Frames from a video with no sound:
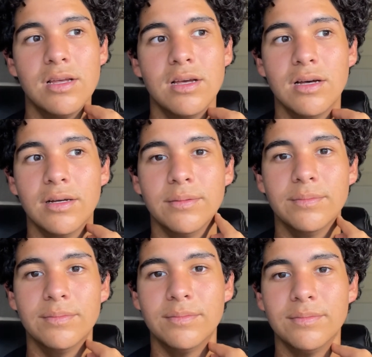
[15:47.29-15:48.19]

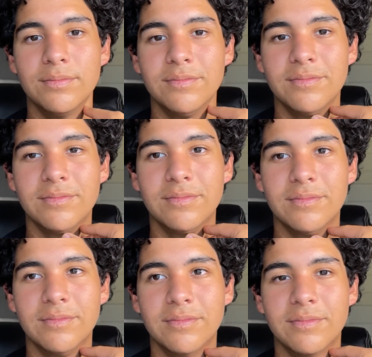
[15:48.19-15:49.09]

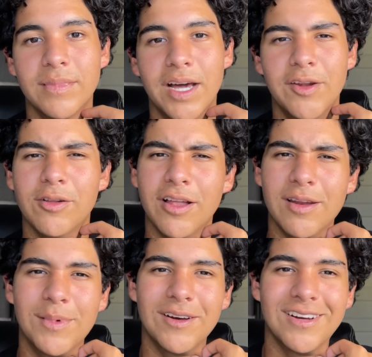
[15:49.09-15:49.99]
I know a lot
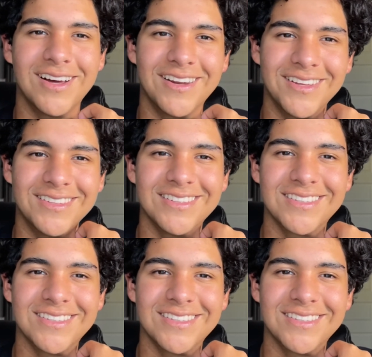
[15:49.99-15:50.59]
about how to